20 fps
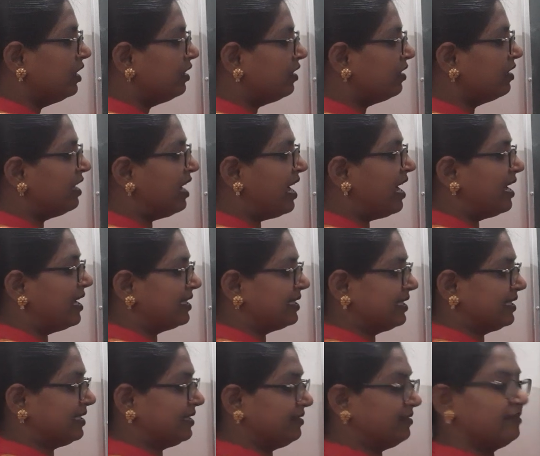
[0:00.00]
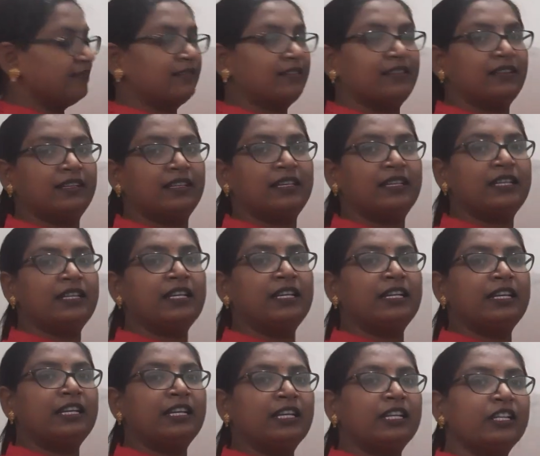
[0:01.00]
class.
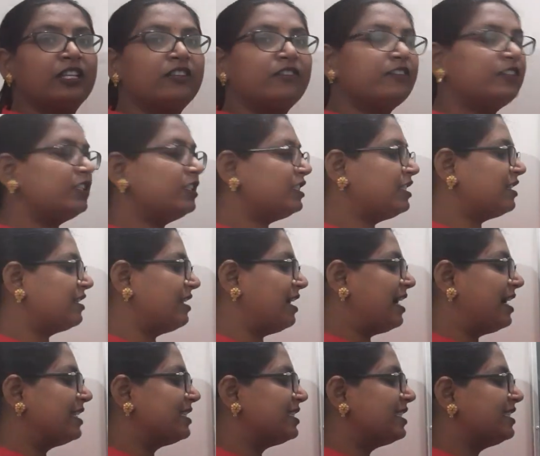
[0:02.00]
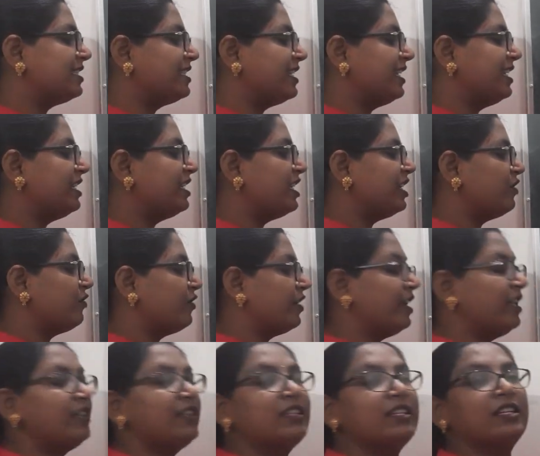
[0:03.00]
The word class is ending
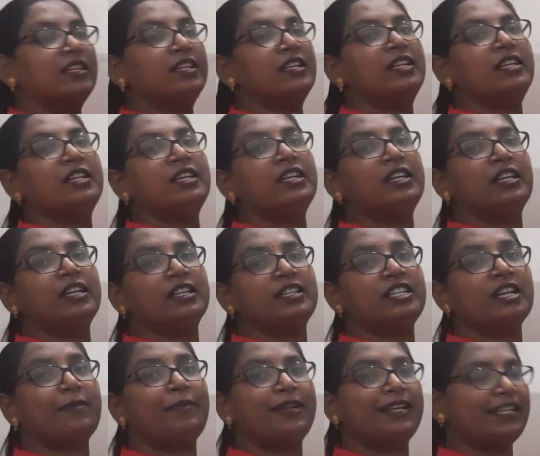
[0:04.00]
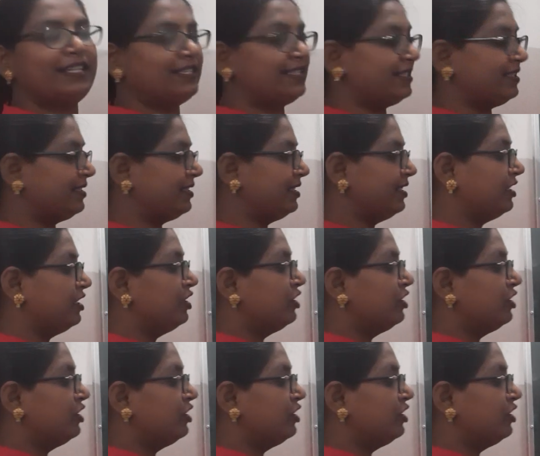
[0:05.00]
with double s.